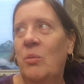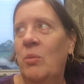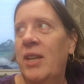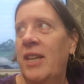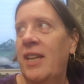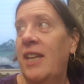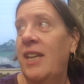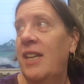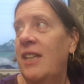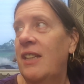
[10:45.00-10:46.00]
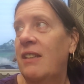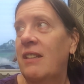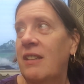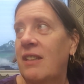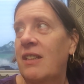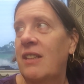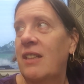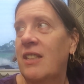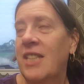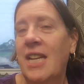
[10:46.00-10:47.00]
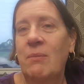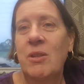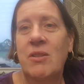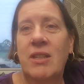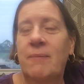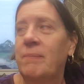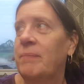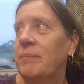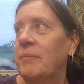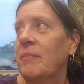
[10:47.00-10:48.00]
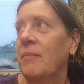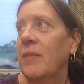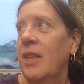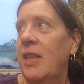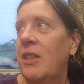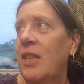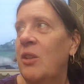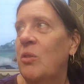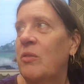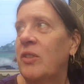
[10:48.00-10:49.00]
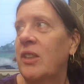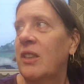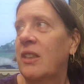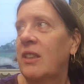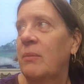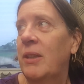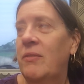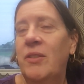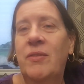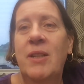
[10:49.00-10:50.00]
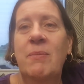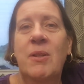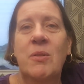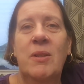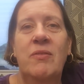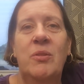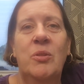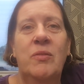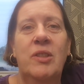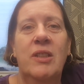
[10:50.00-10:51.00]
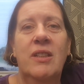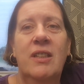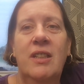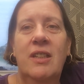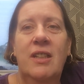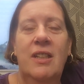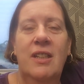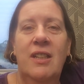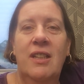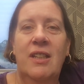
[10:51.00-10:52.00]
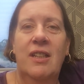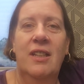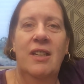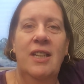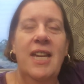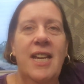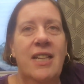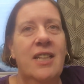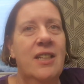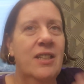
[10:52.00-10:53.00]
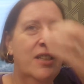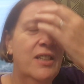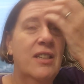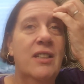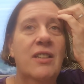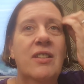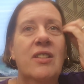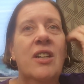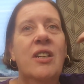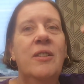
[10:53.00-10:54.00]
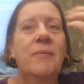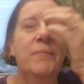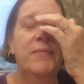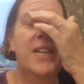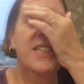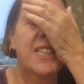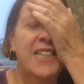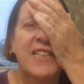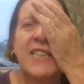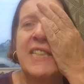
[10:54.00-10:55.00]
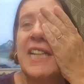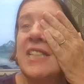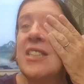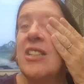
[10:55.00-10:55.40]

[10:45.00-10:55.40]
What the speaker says: We're in a tank museum near Norfolk. About 15 miles away from Norfolk. Yeah. So, that's the end of today's